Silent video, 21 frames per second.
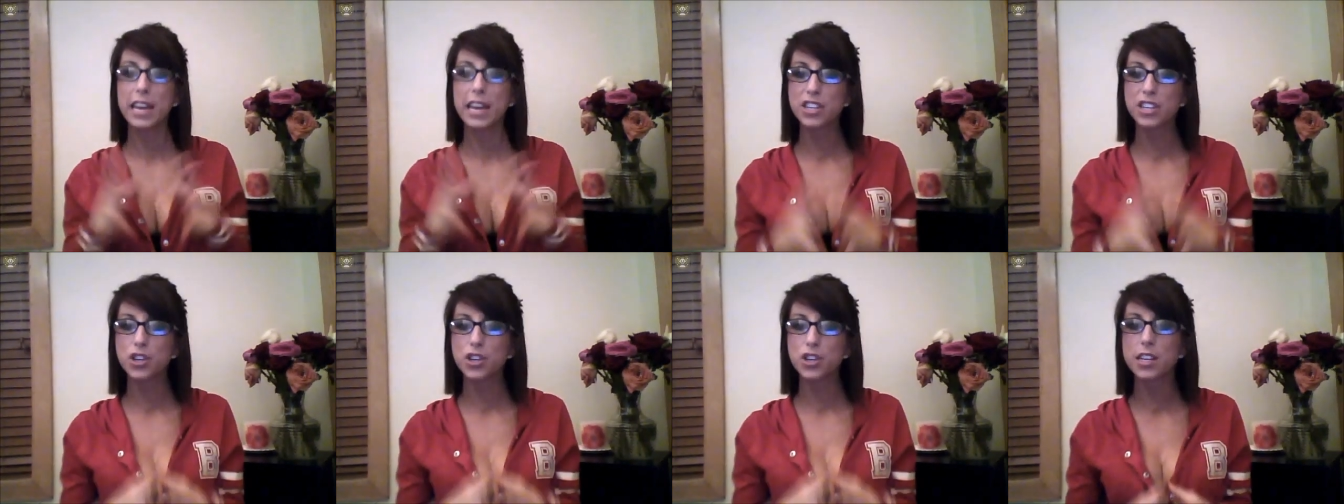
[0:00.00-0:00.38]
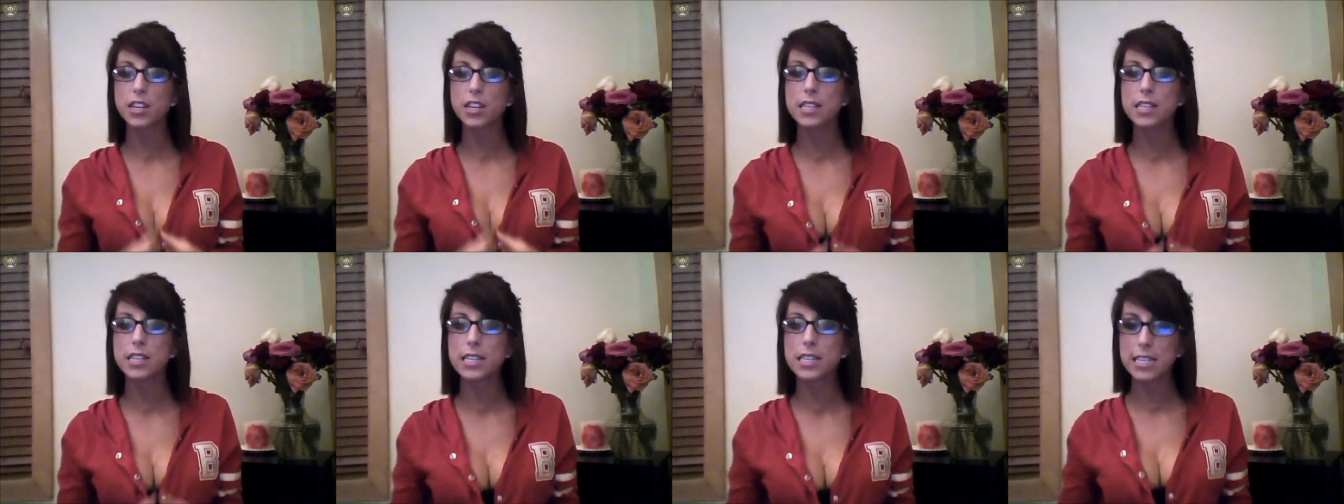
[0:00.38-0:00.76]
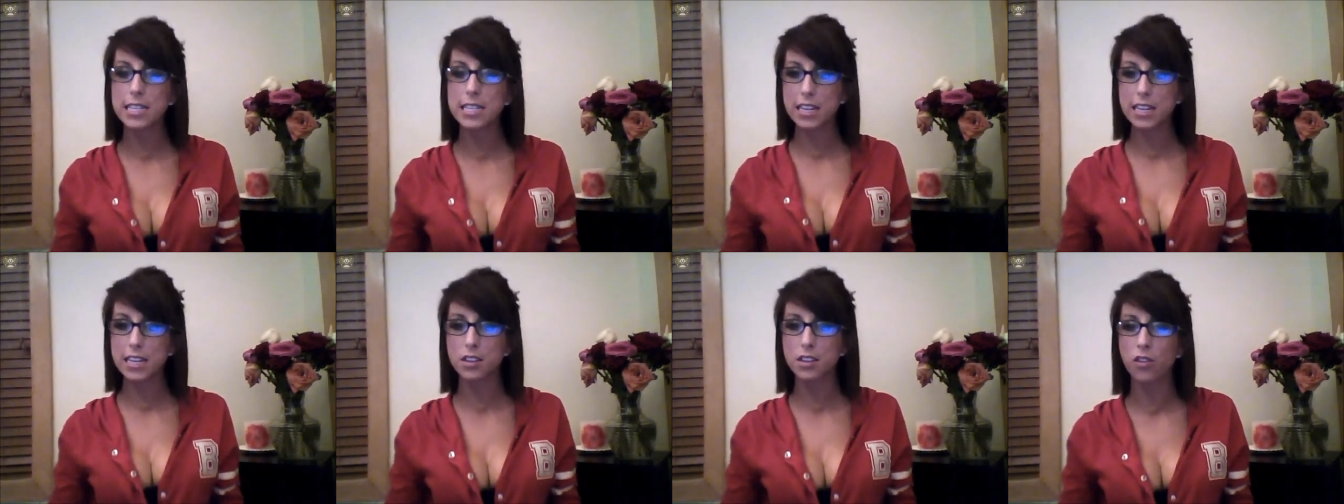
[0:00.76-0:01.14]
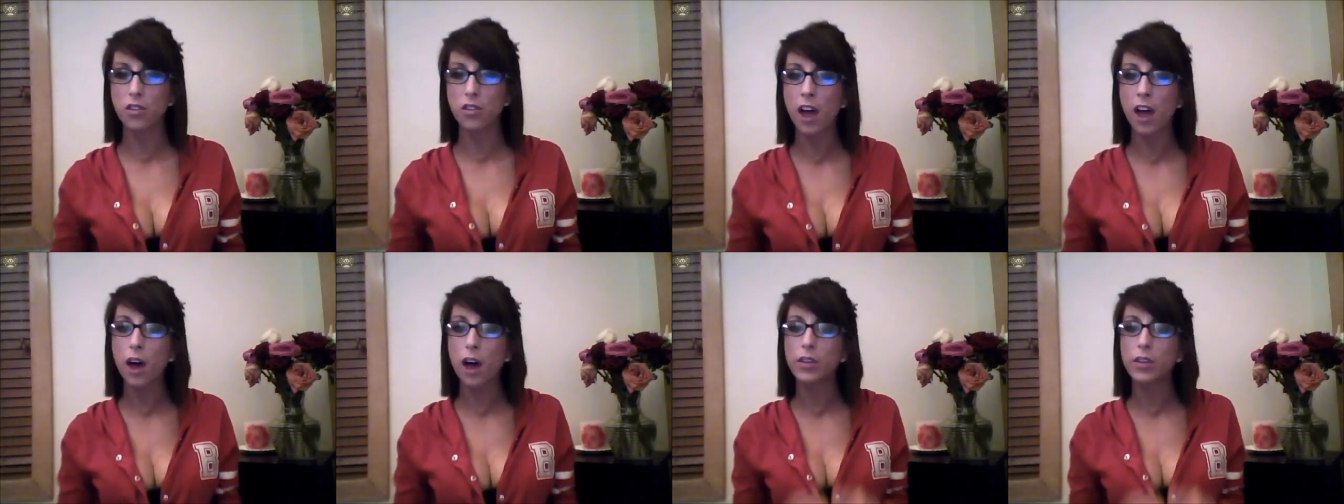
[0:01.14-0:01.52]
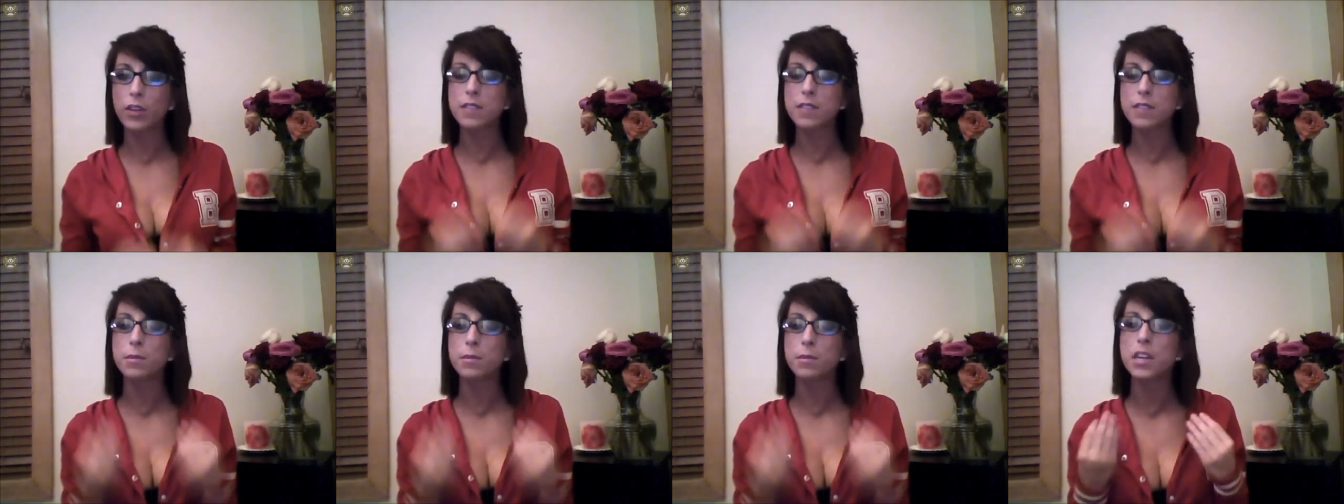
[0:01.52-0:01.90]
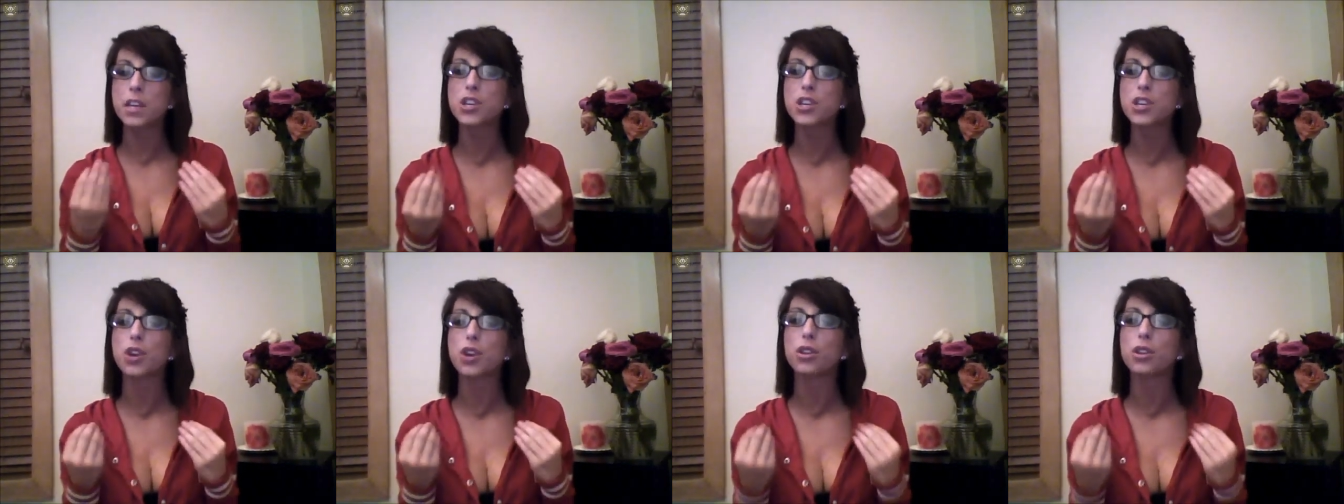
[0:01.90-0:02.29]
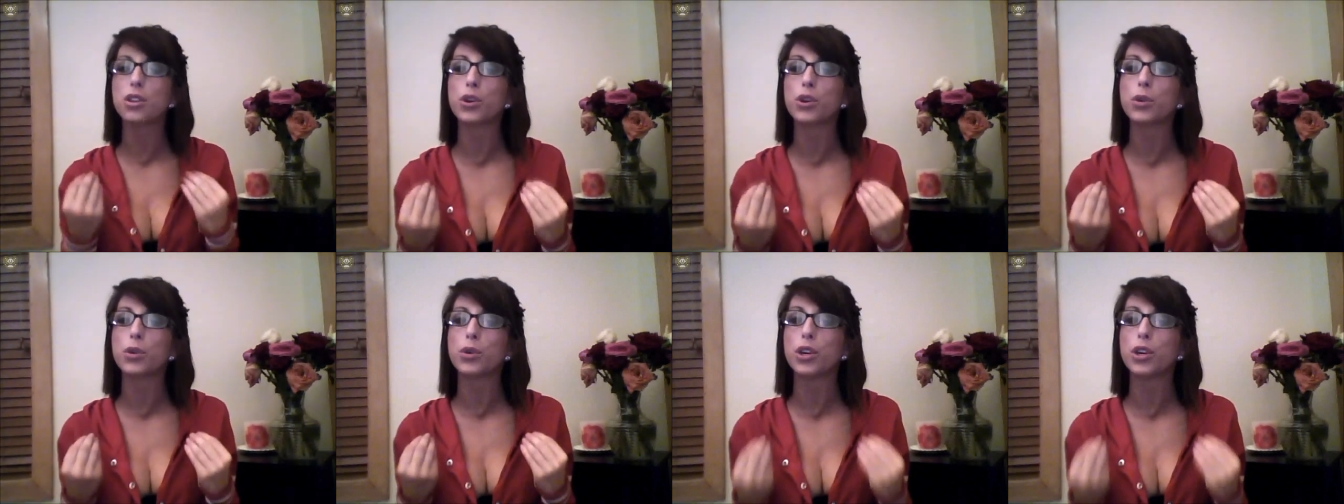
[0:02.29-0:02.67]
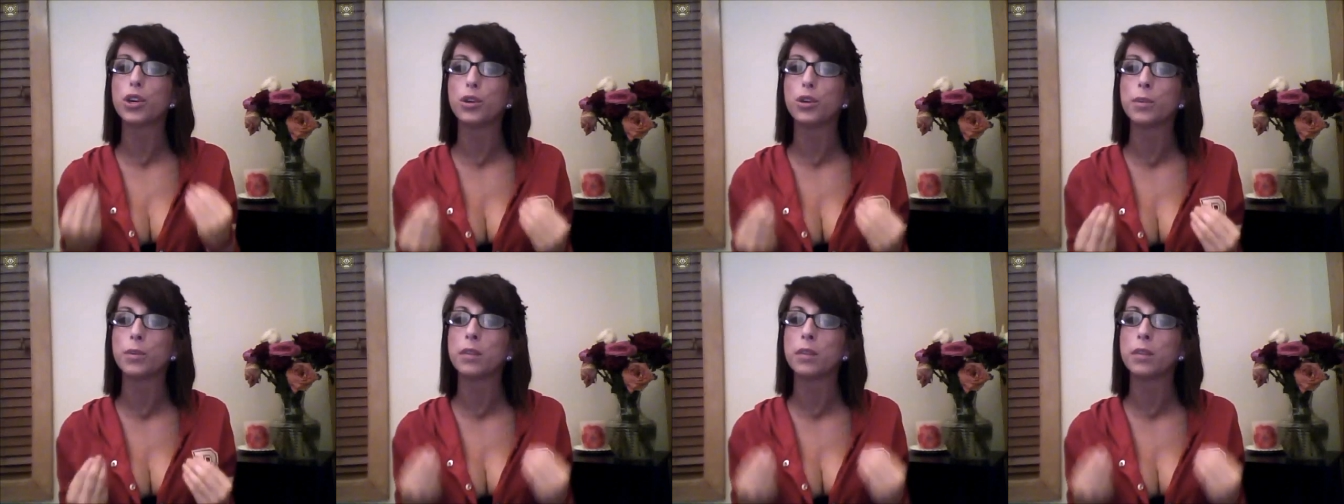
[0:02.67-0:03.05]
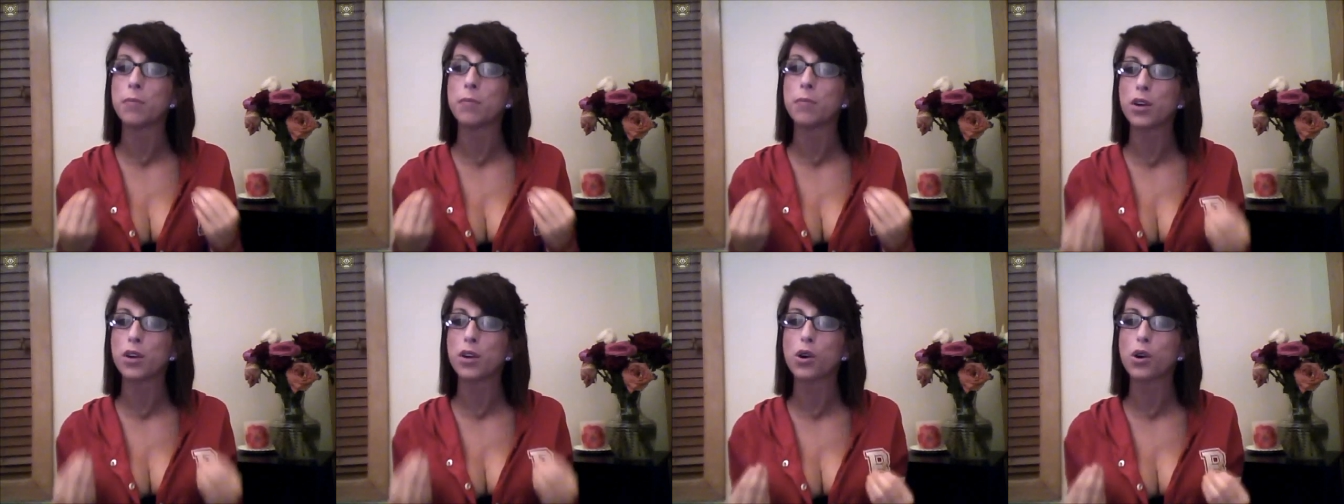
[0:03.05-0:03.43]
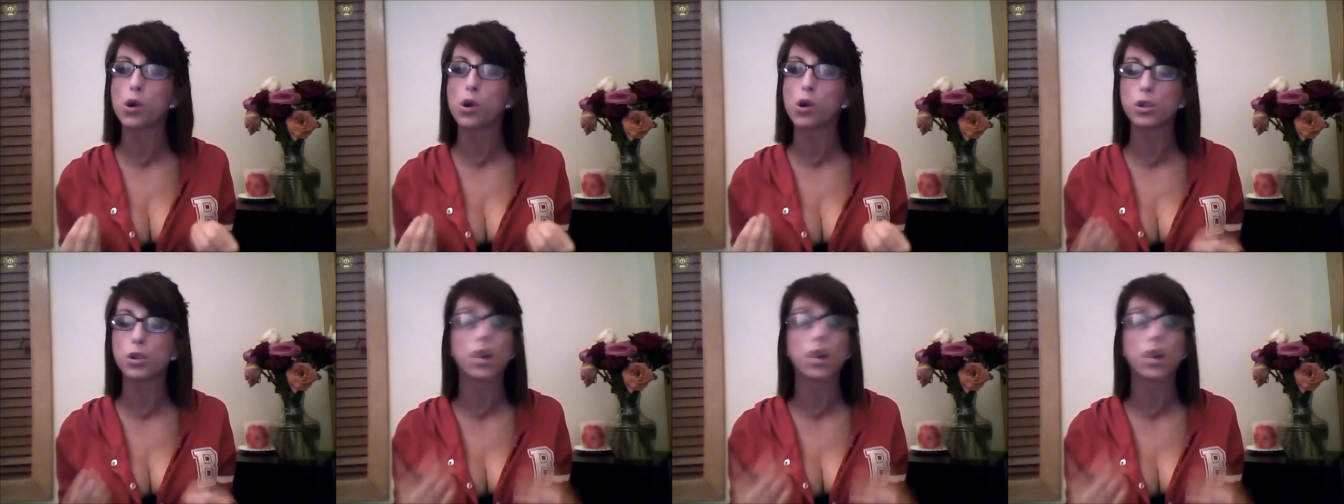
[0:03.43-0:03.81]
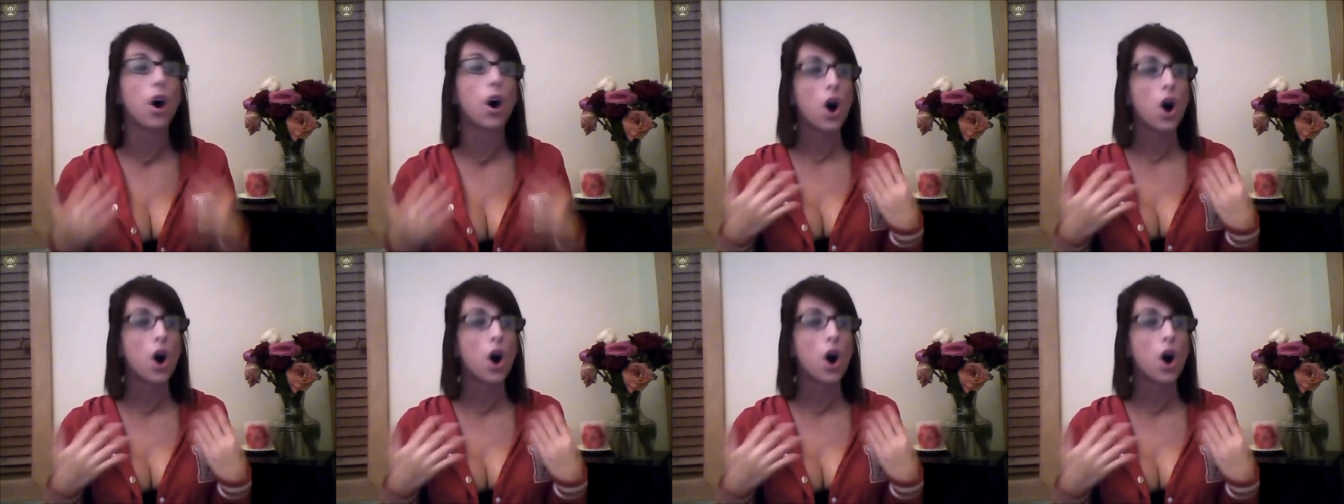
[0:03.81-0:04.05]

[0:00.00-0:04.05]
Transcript: intricate details of how these miniature little human miracles